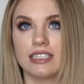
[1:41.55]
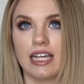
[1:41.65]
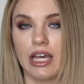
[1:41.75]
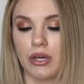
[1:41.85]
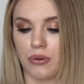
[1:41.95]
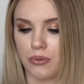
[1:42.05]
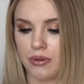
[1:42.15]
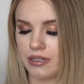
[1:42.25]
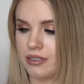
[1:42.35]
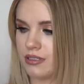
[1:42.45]

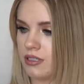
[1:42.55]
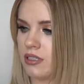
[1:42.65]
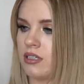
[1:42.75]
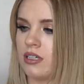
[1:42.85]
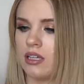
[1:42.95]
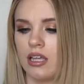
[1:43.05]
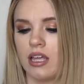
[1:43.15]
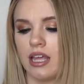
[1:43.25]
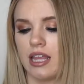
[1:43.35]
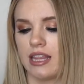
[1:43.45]
So
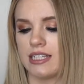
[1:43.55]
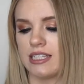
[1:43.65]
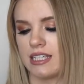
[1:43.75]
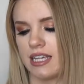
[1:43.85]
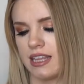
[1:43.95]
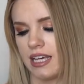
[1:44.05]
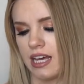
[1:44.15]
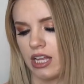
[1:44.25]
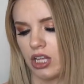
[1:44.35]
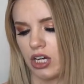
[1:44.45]
this is in the
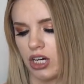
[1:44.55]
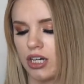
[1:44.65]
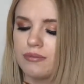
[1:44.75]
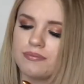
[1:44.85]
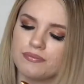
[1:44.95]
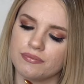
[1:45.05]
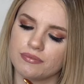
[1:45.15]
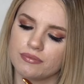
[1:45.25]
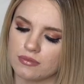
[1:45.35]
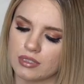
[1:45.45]
color
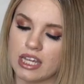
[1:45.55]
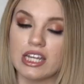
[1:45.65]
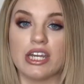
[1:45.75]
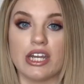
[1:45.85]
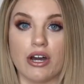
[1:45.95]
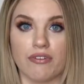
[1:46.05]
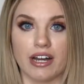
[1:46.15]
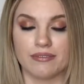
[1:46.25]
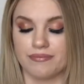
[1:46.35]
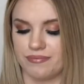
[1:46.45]

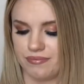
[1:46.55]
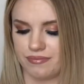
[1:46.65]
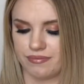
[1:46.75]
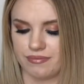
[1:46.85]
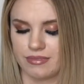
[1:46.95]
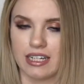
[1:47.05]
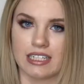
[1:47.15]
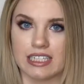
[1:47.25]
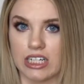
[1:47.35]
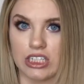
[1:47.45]
Nova. I
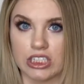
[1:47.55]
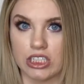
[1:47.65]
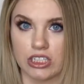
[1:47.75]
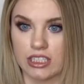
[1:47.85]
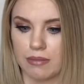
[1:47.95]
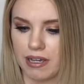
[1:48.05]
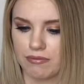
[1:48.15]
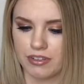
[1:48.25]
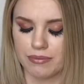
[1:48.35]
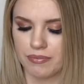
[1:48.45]
guess I could have just looked at the
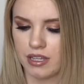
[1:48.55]
pamphlet.